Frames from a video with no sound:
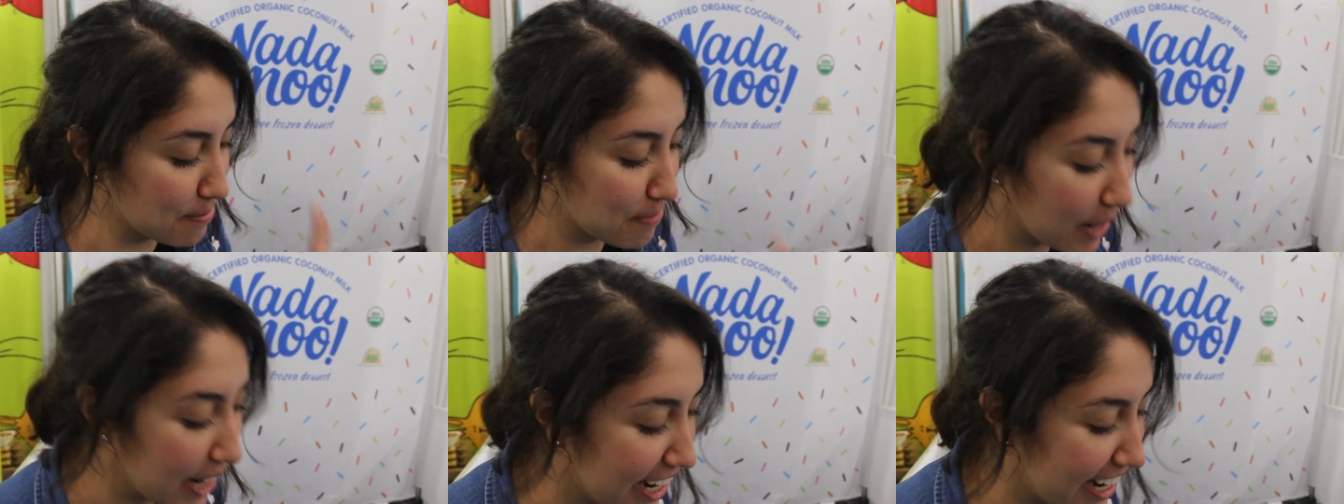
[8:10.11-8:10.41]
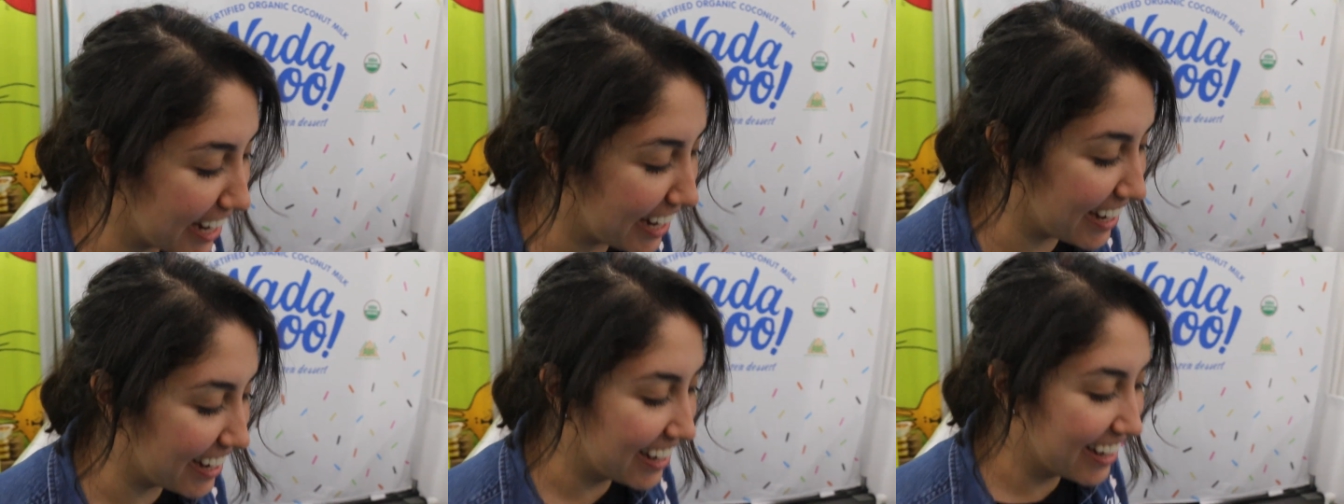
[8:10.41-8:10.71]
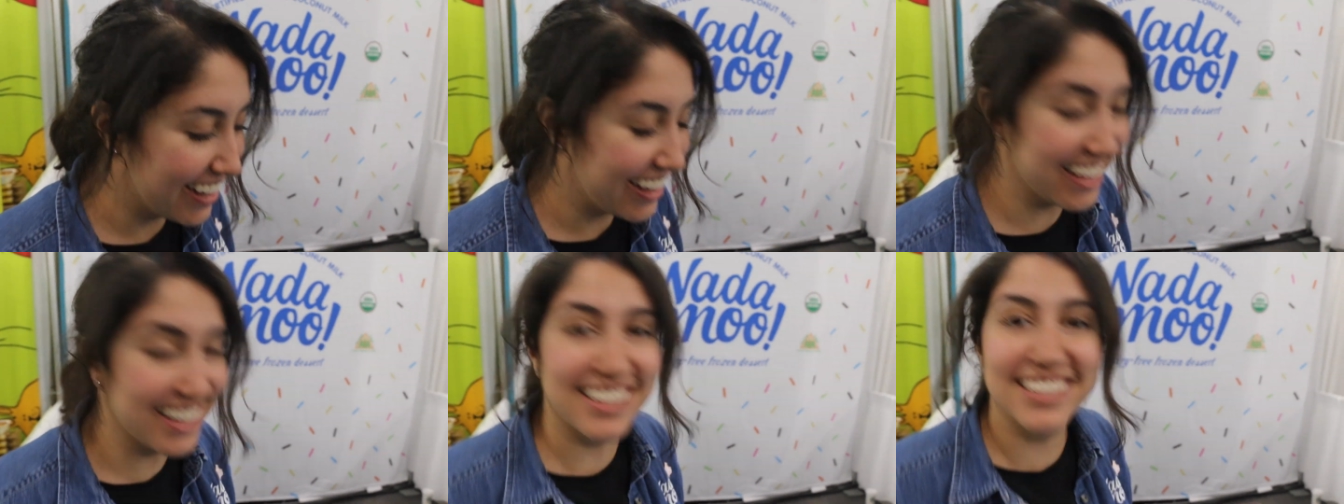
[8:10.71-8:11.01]
but
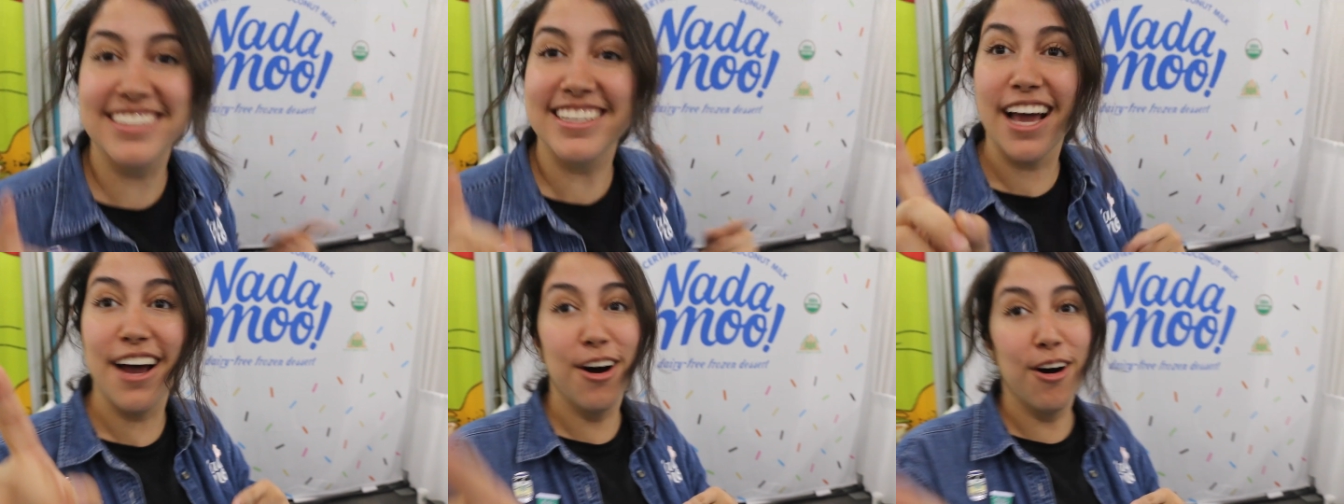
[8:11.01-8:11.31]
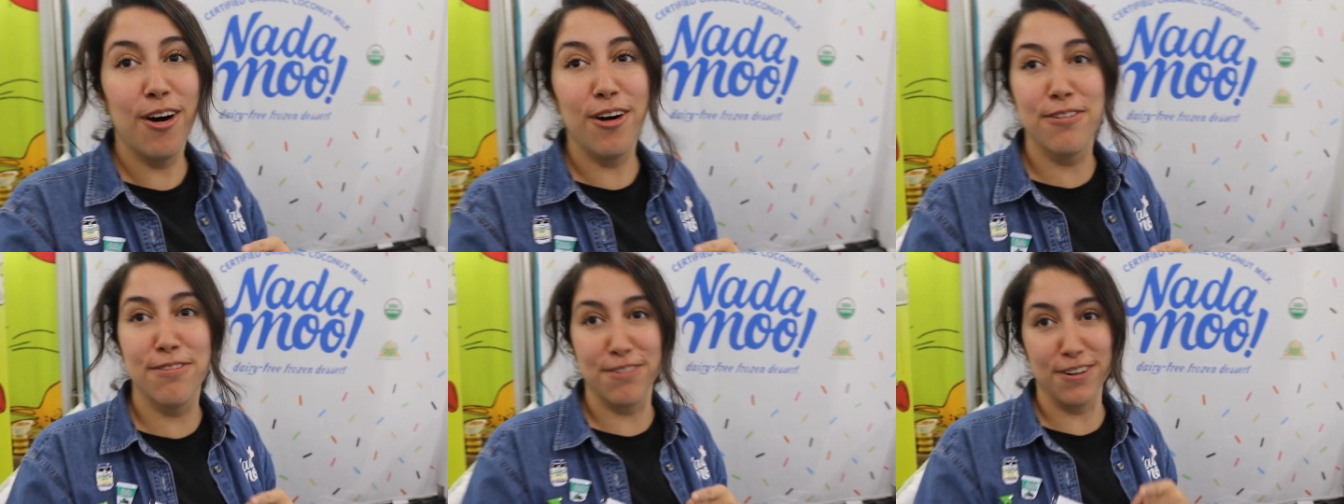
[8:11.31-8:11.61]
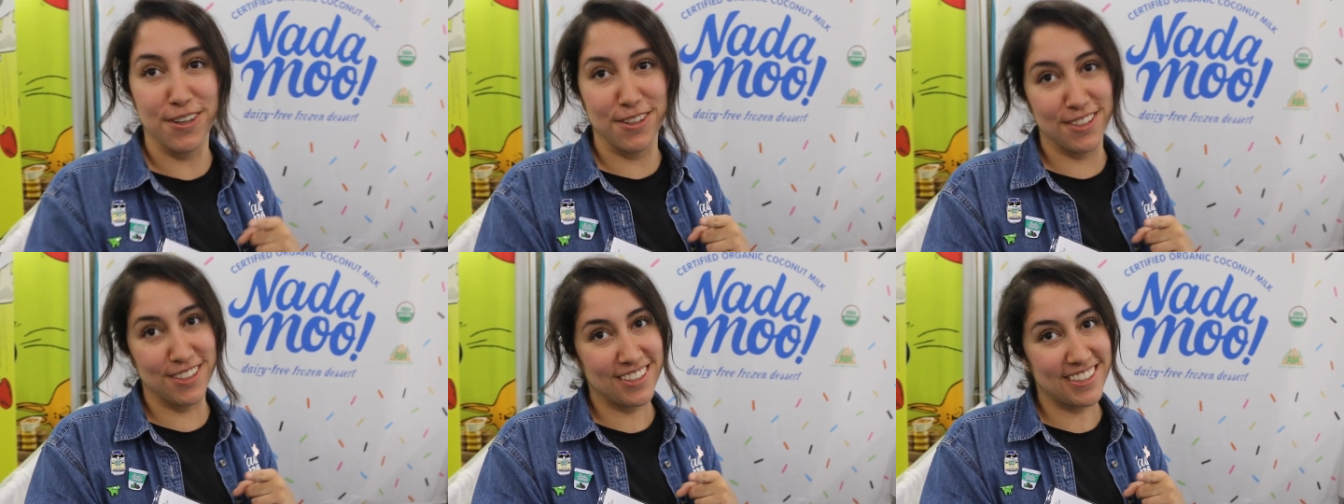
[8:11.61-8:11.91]
it is at Whole
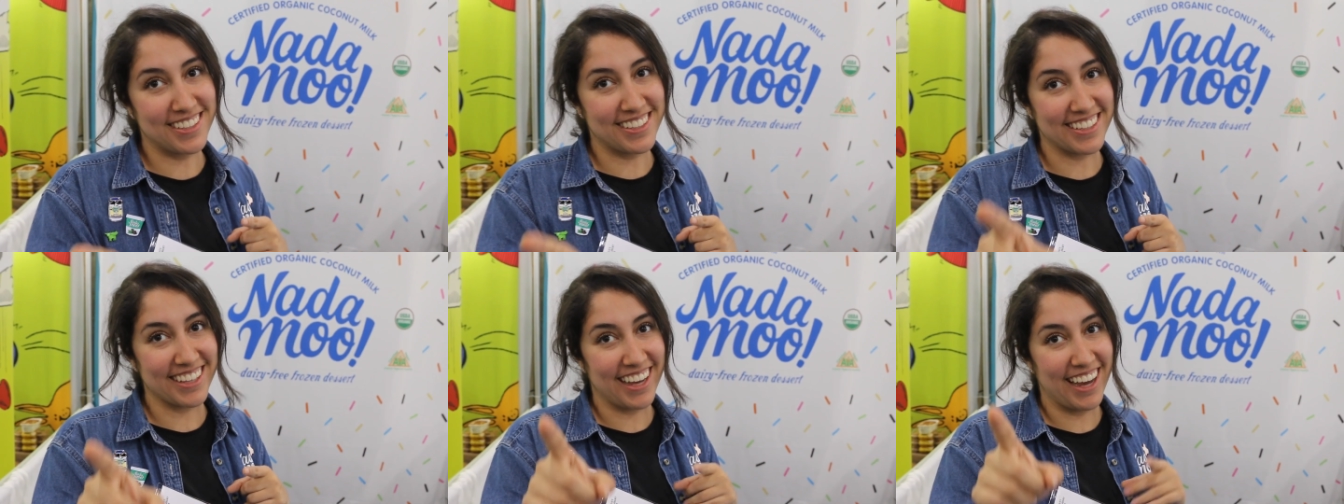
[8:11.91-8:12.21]
Foods,